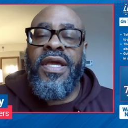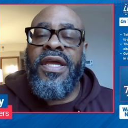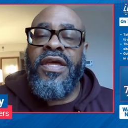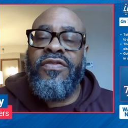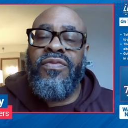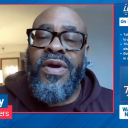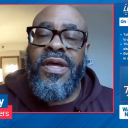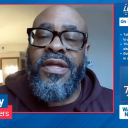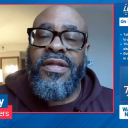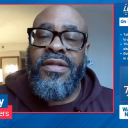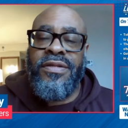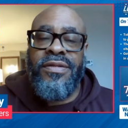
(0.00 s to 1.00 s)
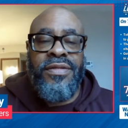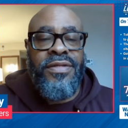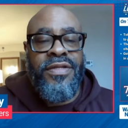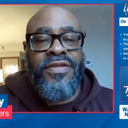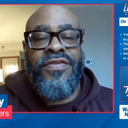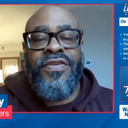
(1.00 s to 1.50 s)
And guess what?
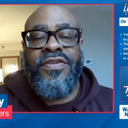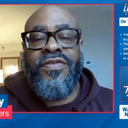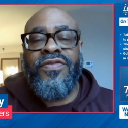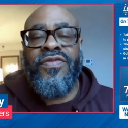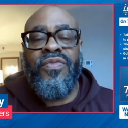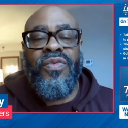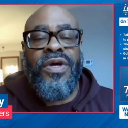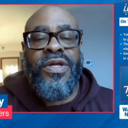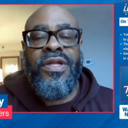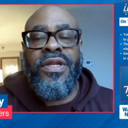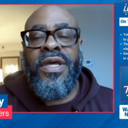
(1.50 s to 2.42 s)
The Sixers won.